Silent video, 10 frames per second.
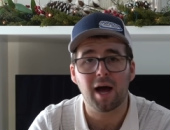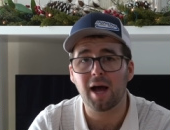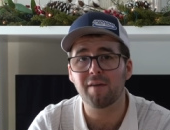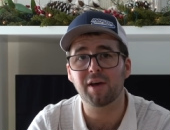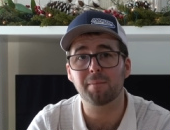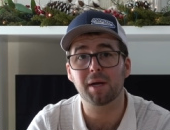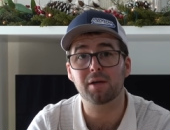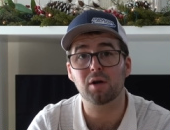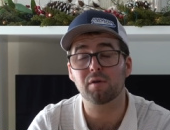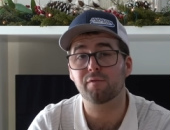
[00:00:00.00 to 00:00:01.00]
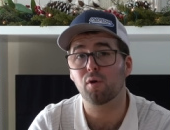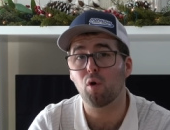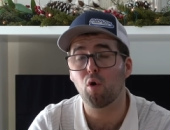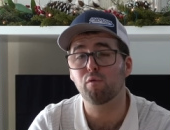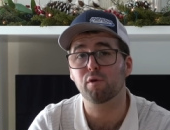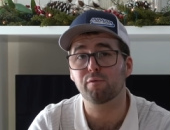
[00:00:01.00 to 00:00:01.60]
I've had my cart for over